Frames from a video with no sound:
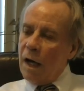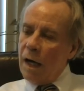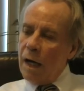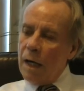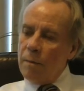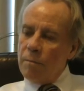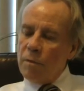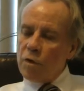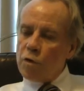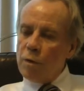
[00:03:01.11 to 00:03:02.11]
um,
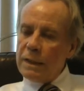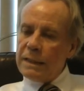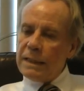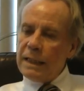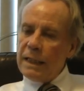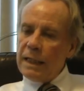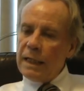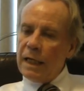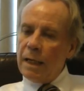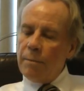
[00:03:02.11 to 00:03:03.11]

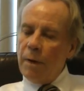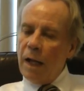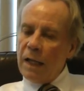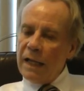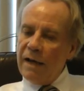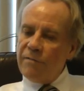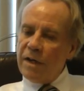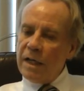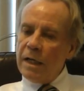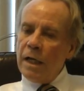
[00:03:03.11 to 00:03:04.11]

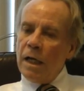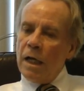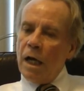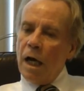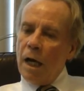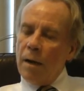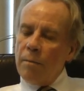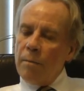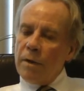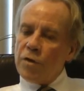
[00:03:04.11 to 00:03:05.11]
2011 um,
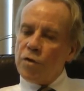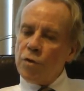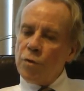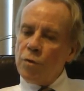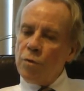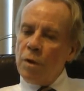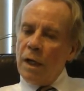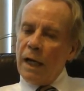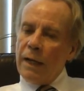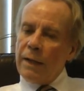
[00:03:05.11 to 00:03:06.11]
um, to,
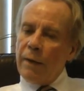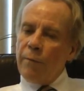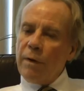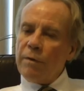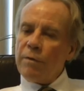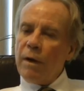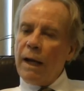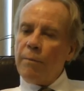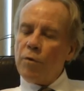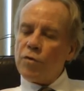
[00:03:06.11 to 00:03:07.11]
and then we were
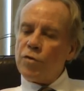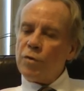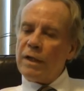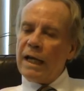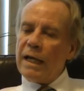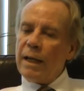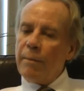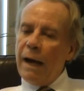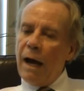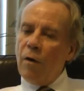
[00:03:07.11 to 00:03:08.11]
able to get
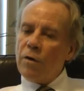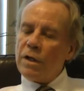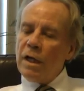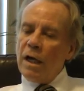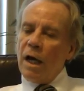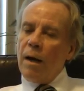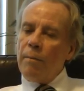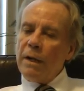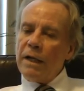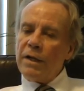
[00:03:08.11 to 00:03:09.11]
him out
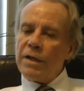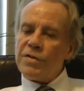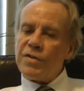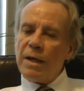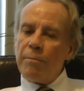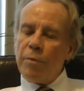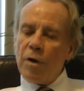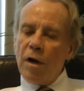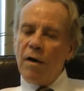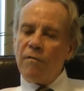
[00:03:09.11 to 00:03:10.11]
um, in
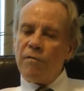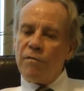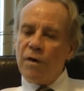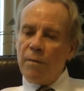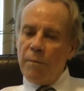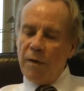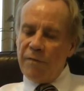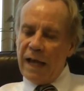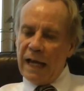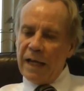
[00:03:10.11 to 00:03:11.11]
December of um, of
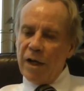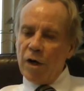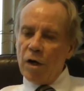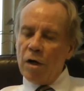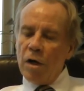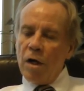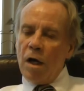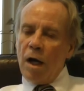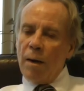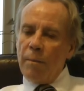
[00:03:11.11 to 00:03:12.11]
that year,
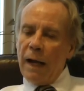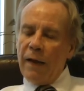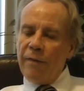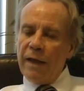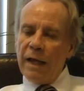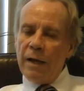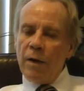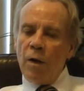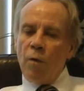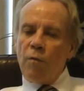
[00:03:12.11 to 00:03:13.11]
and
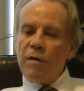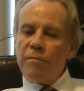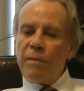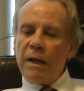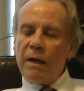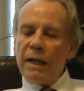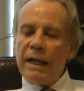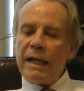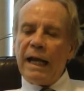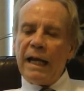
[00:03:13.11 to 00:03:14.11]
then we've been
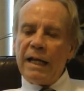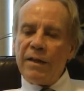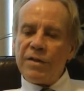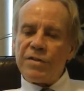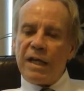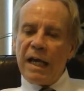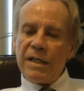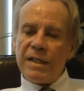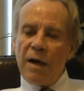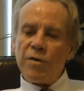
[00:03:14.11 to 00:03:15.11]
litigating this
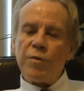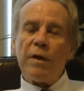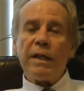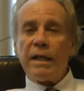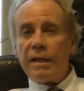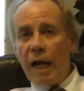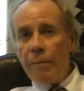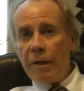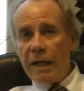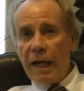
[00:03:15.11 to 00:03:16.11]
case. That was when the
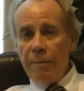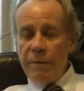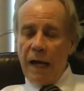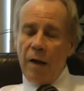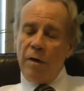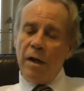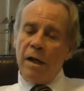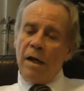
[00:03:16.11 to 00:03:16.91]
indictment came down.